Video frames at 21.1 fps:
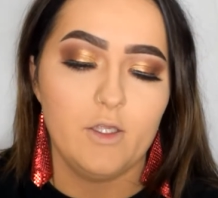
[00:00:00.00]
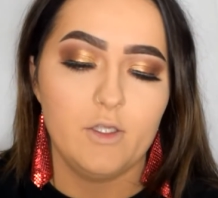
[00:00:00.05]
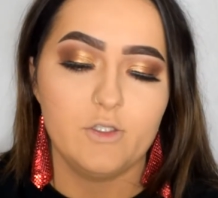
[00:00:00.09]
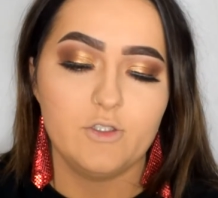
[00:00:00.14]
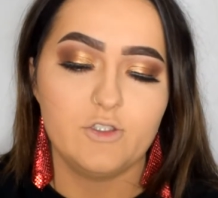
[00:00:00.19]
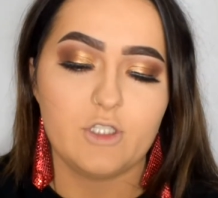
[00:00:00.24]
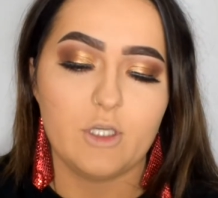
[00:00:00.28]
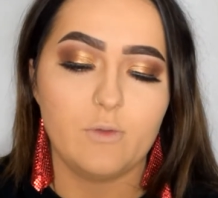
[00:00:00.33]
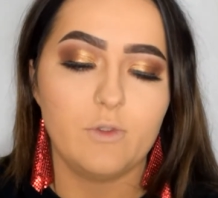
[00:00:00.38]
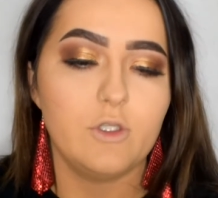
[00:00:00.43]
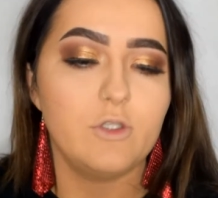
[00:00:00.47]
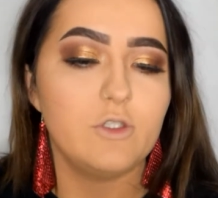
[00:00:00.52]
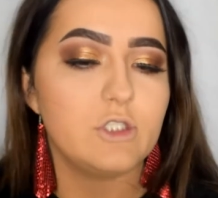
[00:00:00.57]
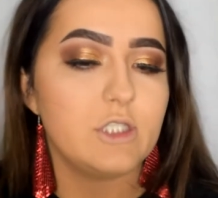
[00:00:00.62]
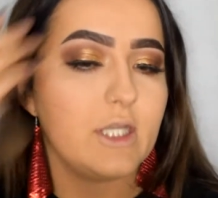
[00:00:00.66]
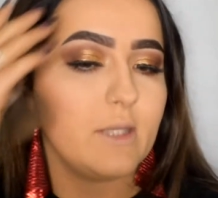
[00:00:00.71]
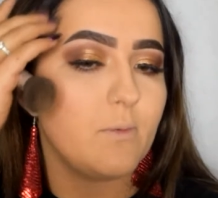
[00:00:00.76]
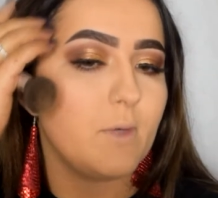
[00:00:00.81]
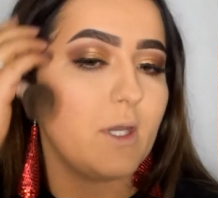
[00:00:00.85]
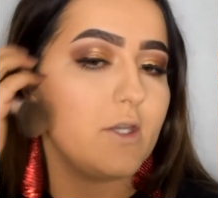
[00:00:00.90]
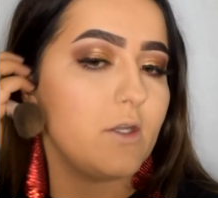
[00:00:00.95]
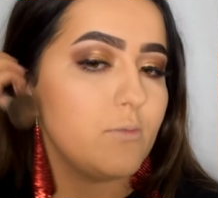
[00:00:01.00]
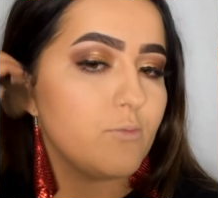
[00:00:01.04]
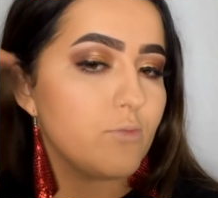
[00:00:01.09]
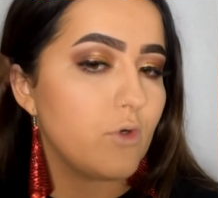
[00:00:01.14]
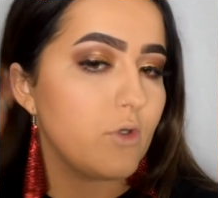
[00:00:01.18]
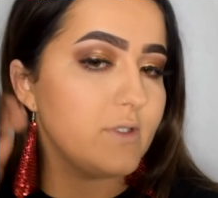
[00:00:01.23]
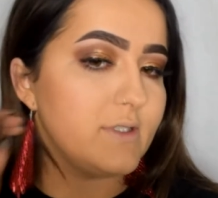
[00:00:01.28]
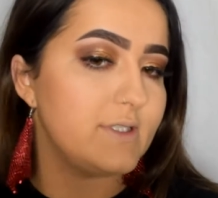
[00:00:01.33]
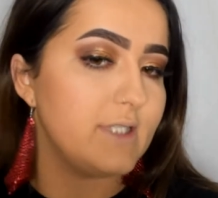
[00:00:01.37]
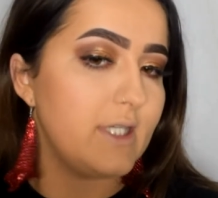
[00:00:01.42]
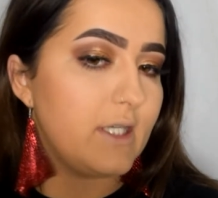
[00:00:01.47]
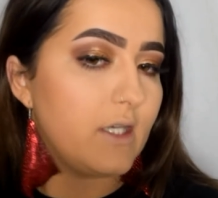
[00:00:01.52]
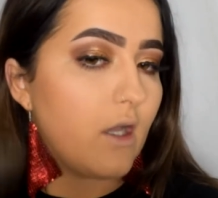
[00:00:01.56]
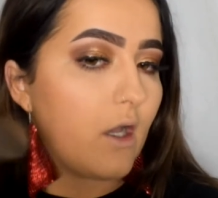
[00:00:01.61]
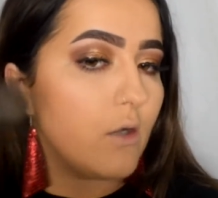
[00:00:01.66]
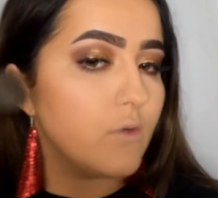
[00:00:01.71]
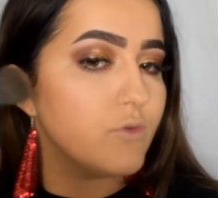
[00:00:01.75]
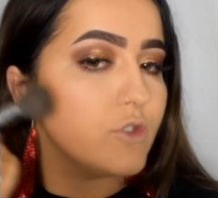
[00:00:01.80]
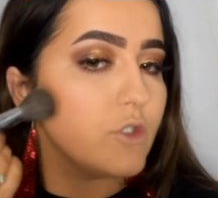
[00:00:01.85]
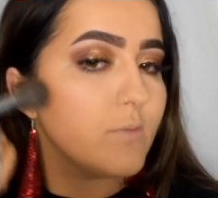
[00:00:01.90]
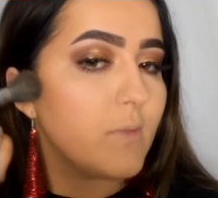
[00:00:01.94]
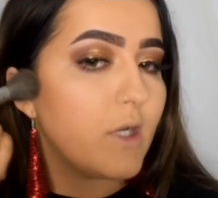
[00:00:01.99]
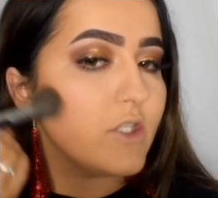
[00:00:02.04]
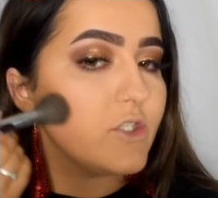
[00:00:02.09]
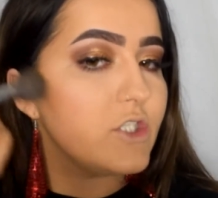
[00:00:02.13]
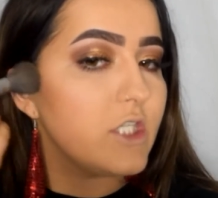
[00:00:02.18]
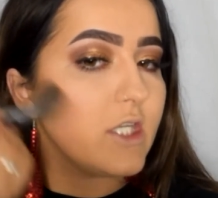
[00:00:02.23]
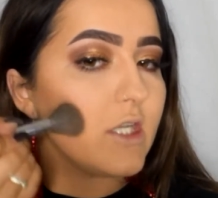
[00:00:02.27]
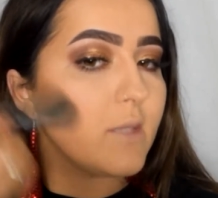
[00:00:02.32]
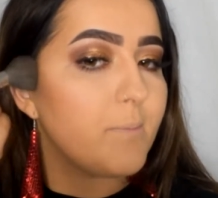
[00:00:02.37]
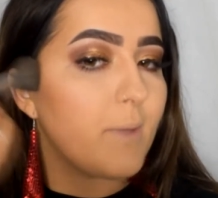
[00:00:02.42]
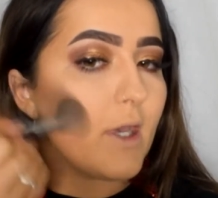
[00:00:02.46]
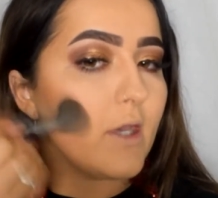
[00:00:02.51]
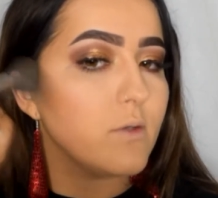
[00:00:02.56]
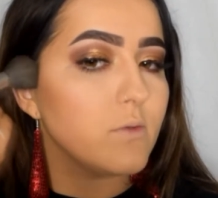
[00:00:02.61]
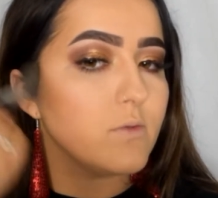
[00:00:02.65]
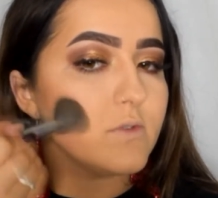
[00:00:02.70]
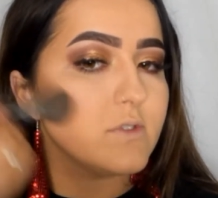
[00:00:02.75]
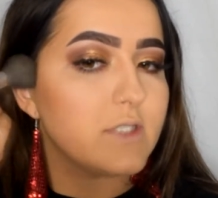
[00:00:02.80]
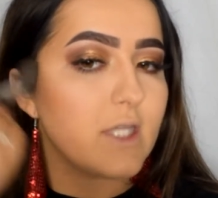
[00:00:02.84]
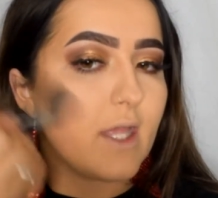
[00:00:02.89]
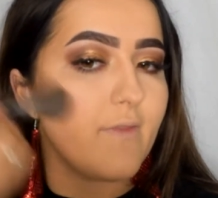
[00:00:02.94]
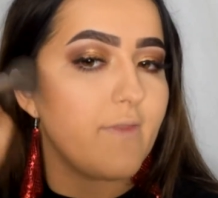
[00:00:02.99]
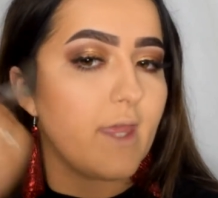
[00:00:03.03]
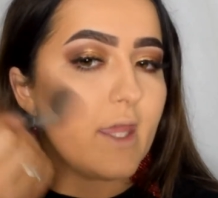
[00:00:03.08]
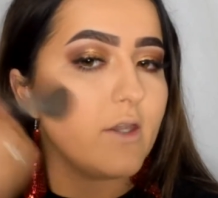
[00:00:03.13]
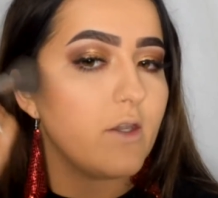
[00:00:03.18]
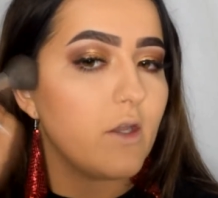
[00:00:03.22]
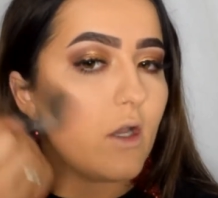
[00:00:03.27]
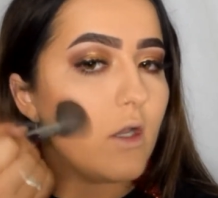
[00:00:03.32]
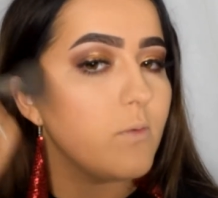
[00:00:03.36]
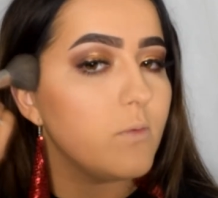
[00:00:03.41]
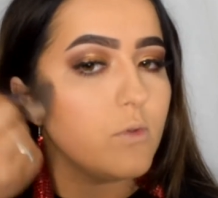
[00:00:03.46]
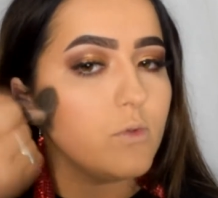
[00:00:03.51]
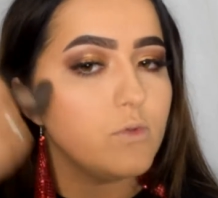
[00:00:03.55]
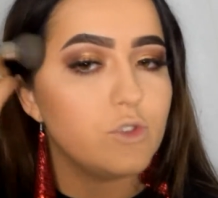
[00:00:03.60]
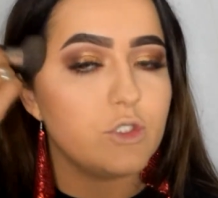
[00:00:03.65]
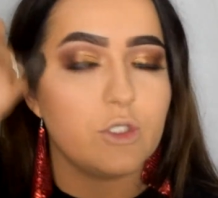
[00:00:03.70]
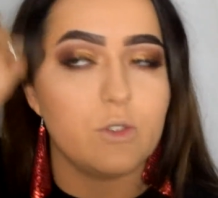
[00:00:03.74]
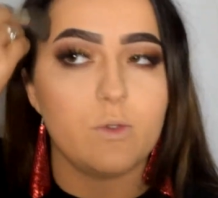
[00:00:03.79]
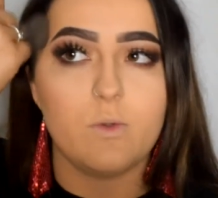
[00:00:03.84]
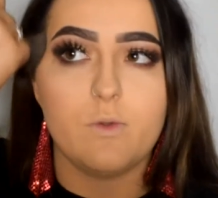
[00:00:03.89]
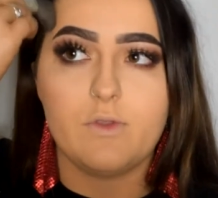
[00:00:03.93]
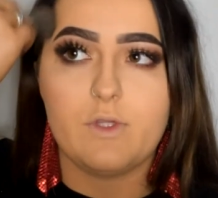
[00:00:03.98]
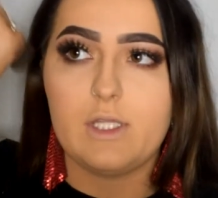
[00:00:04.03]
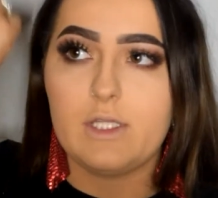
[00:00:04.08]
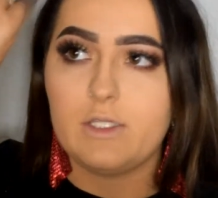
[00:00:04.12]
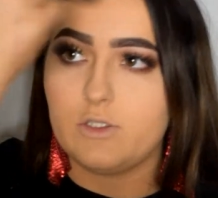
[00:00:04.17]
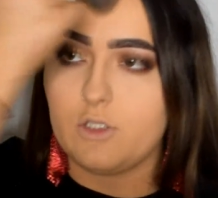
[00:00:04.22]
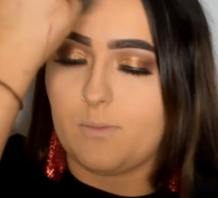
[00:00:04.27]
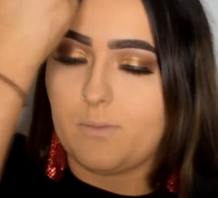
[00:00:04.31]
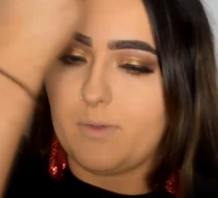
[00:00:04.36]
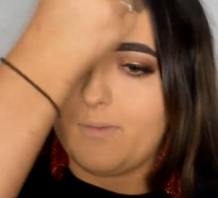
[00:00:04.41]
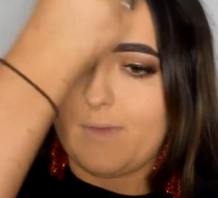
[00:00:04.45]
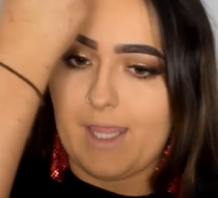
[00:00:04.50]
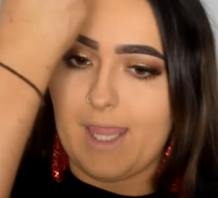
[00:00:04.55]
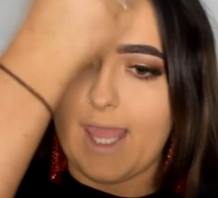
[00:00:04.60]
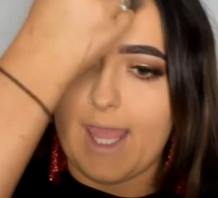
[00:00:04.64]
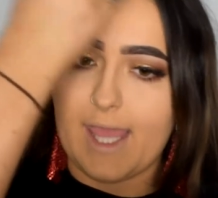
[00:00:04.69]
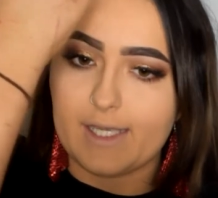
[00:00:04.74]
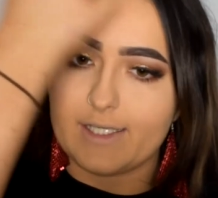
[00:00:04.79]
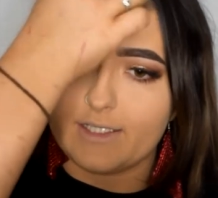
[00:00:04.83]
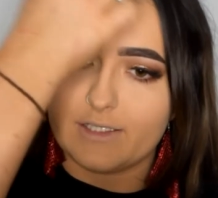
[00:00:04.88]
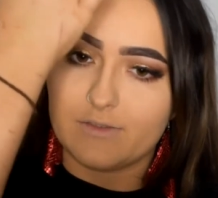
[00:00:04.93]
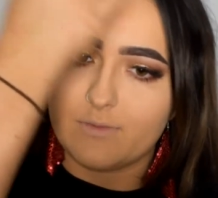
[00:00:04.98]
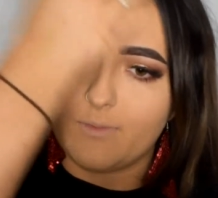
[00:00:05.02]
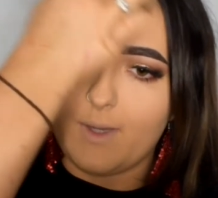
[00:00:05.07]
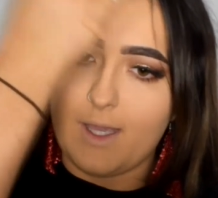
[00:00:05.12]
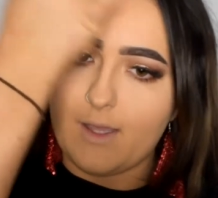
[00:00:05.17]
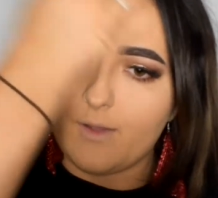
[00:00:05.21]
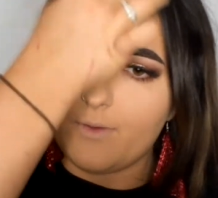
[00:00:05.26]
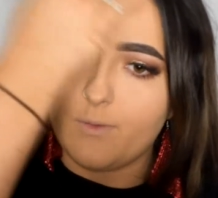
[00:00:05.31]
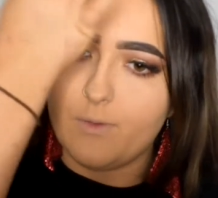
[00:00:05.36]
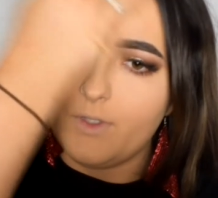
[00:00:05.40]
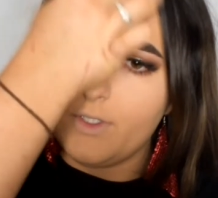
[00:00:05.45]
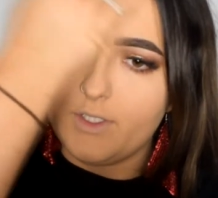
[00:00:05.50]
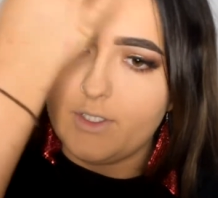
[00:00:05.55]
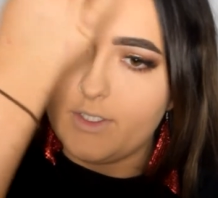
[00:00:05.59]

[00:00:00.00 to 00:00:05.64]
So usually when I'm bronzing, I'll do my cheekbones and then I will do the top of my head as well.